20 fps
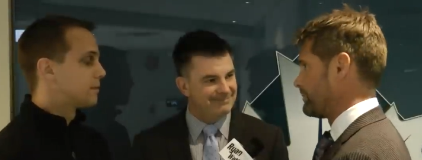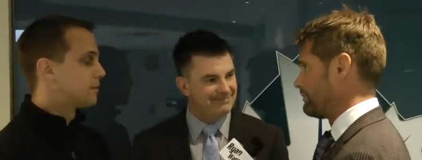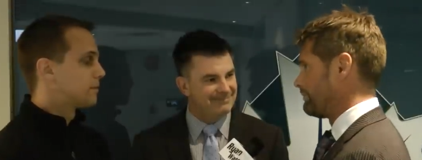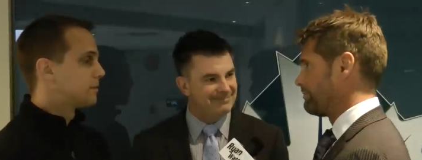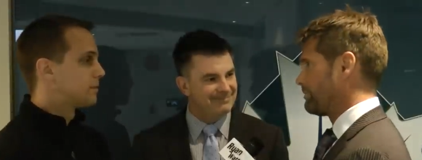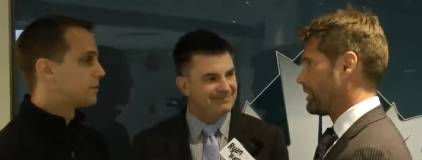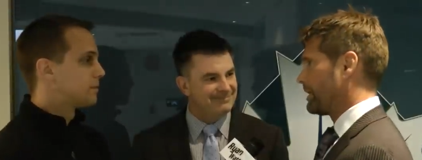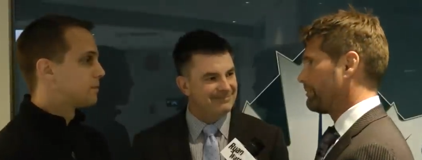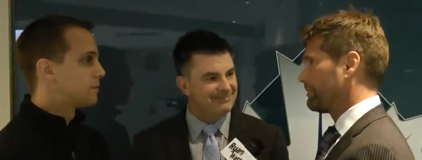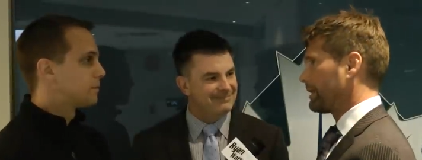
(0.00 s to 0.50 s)

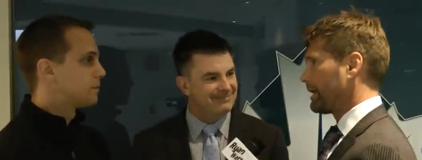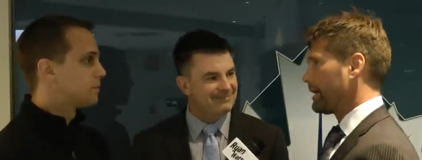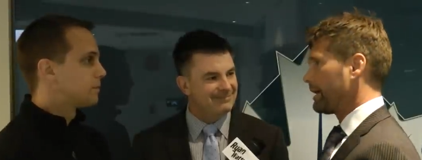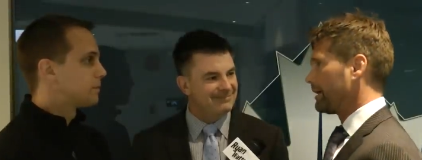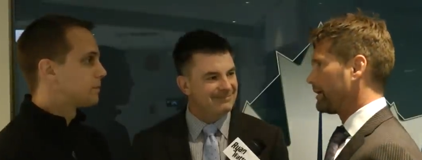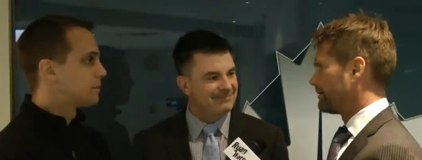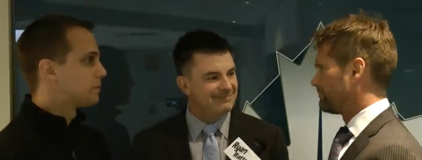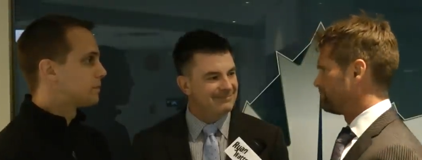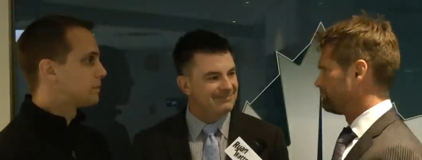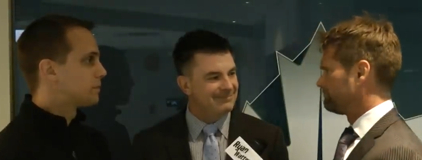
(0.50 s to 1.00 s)
Speaker 1: we've probably
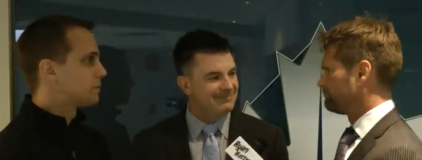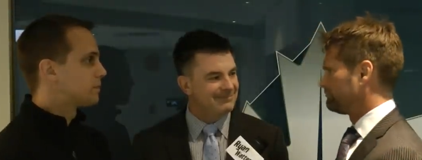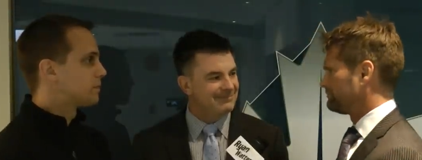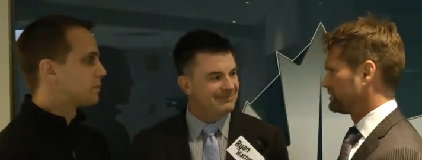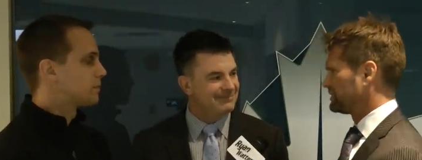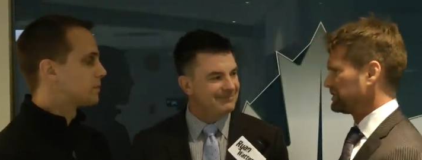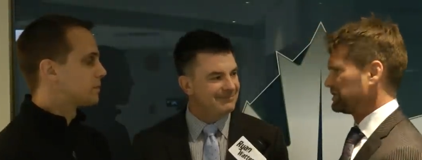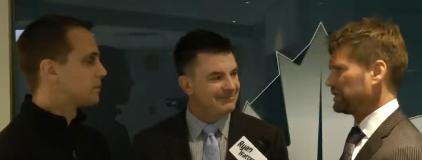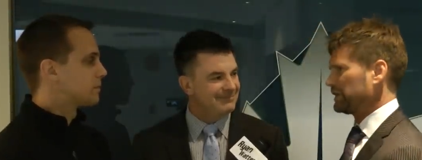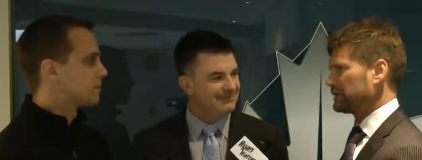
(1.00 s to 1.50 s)
hired
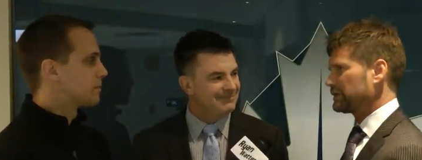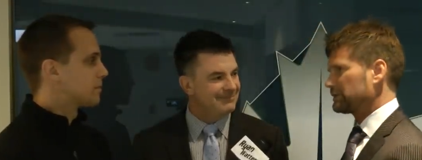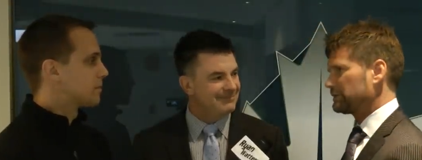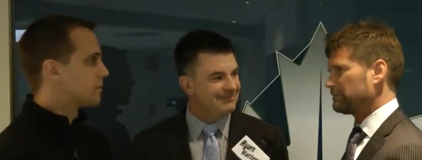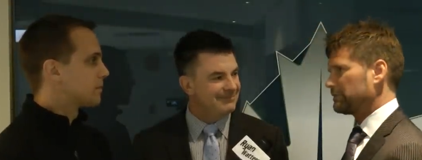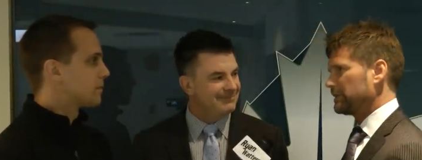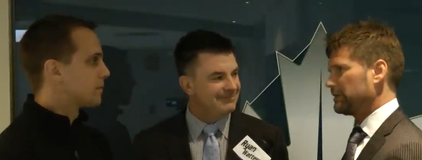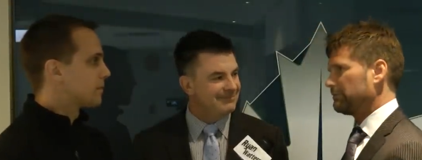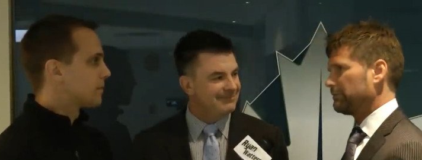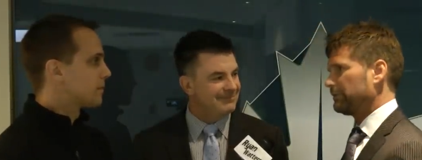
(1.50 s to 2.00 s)
six
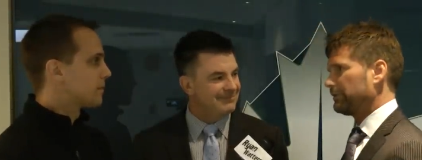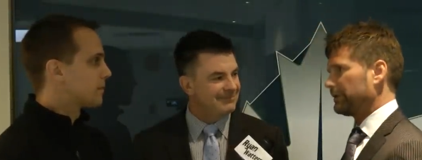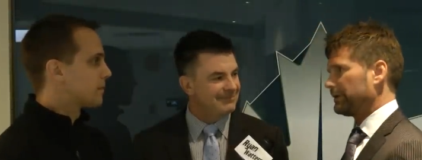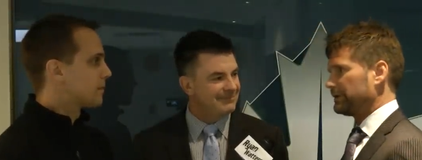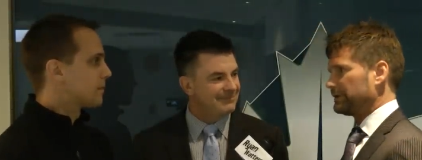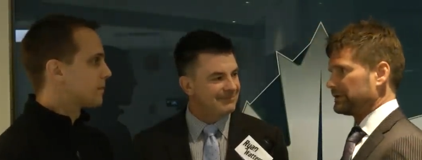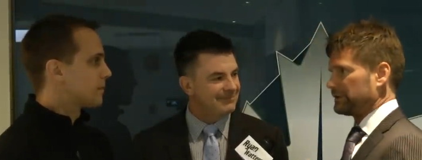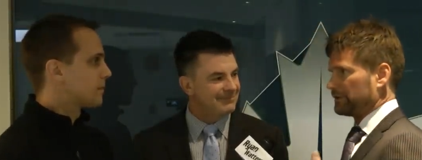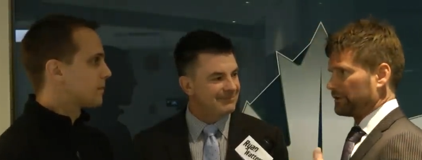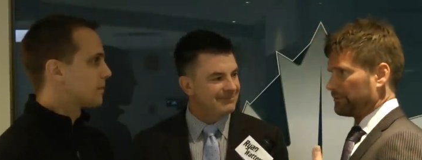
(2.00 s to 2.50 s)
people
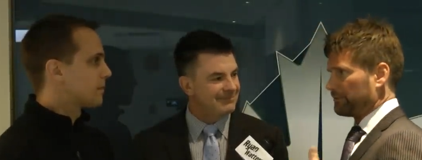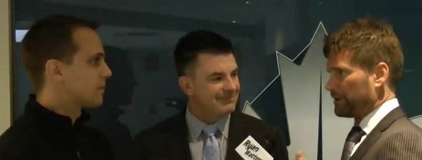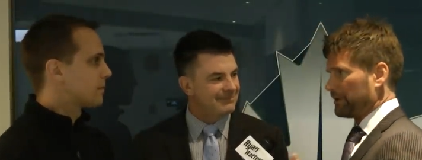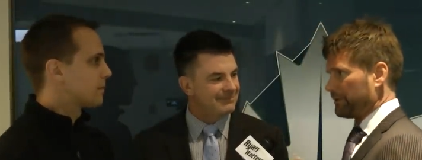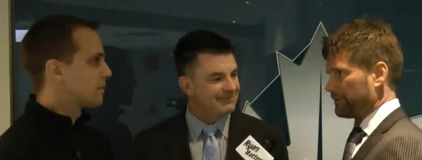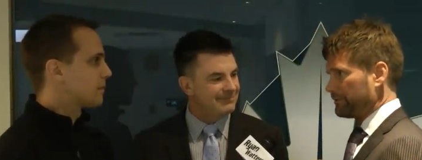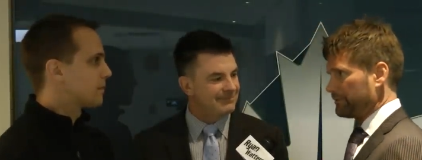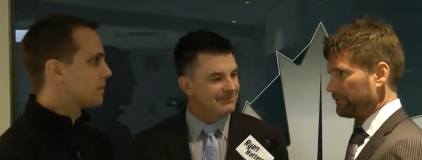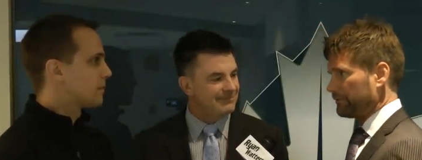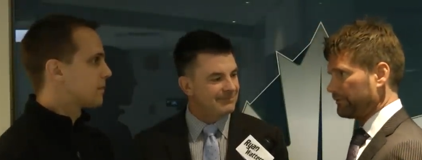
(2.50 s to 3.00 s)
that's either been
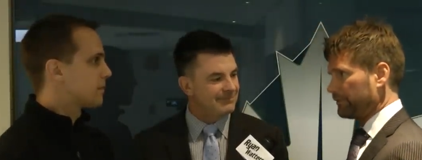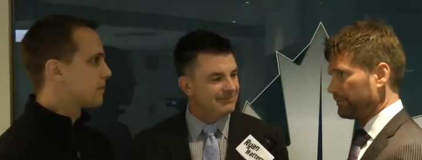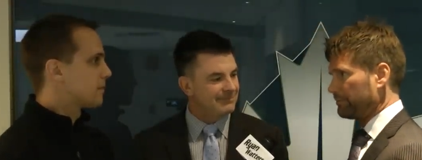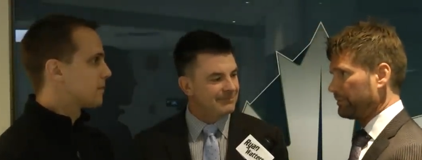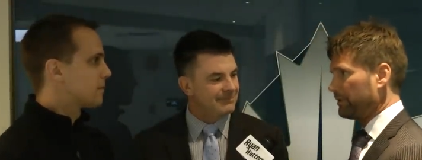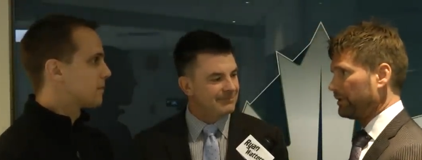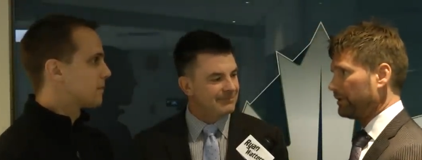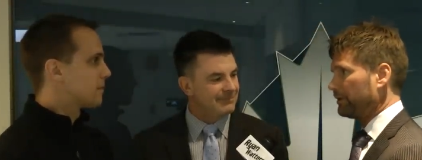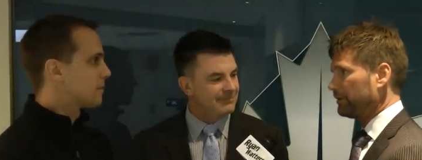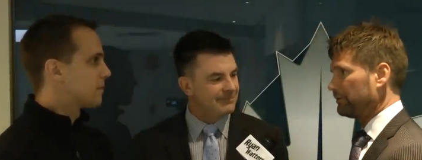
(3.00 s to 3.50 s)
through
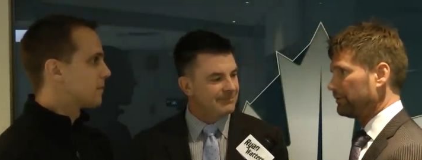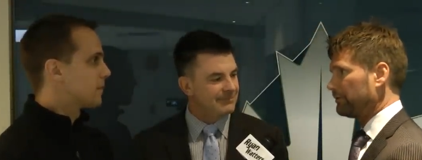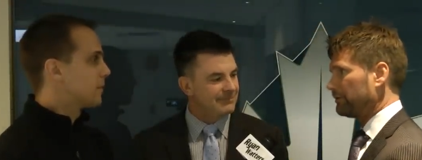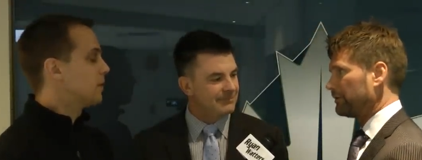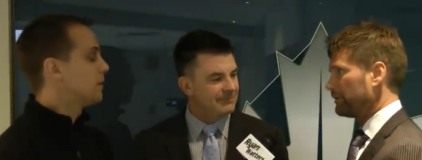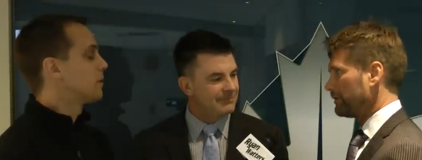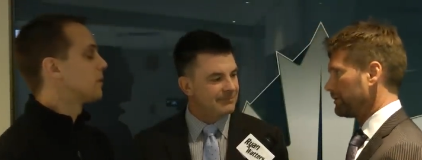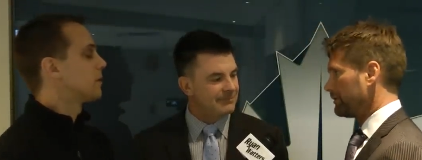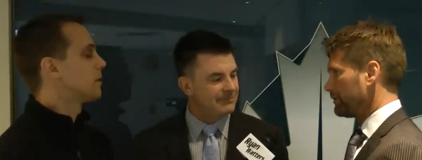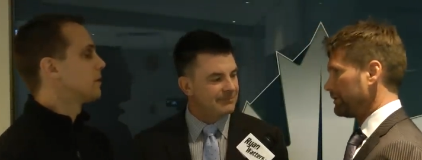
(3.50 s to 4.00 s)
football
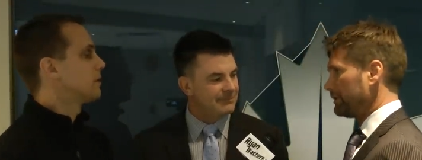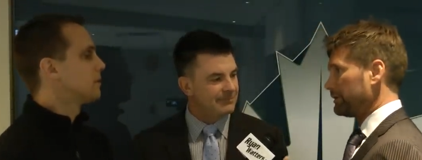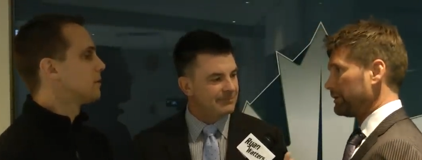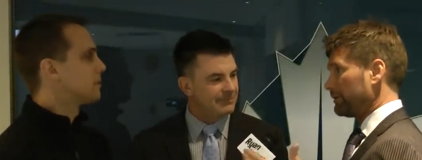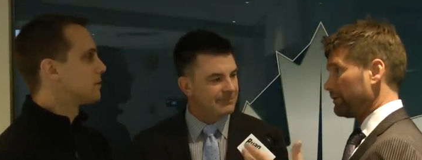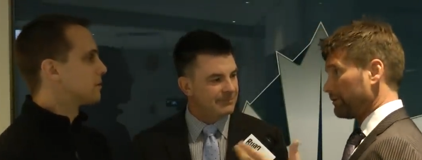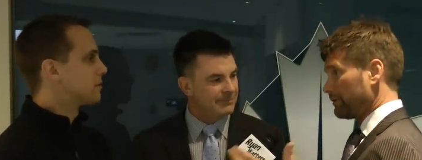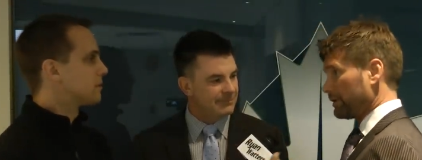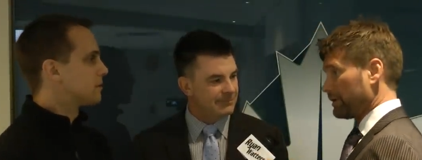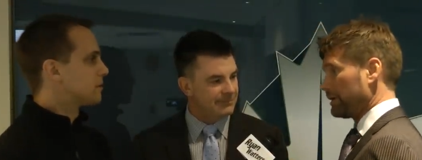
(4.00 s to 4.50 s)
or okay. the
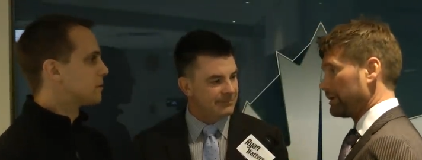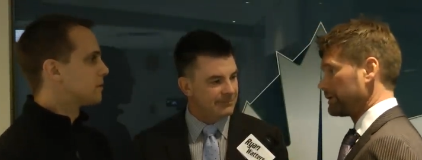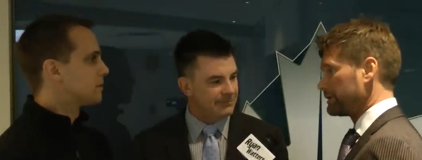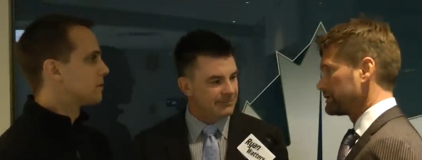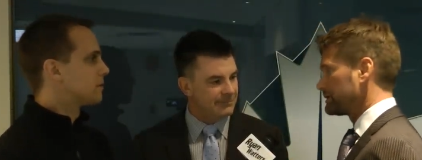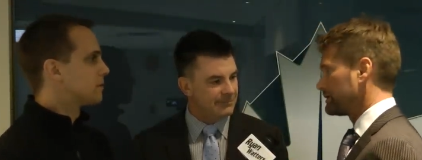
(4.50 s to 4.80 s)
Okanagan